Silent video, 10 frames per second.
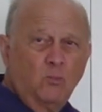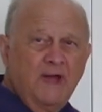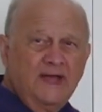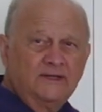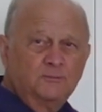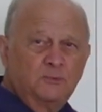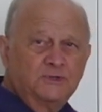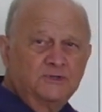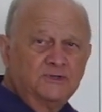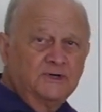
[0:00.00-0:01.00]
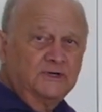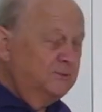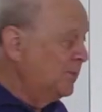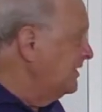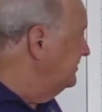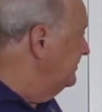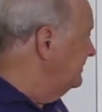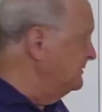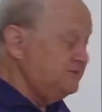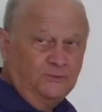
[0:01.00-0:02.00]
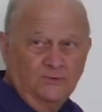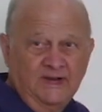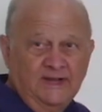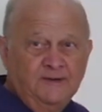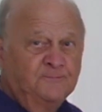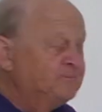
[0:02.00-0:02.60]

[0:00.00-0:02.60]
bag you put your dirty water in is gray.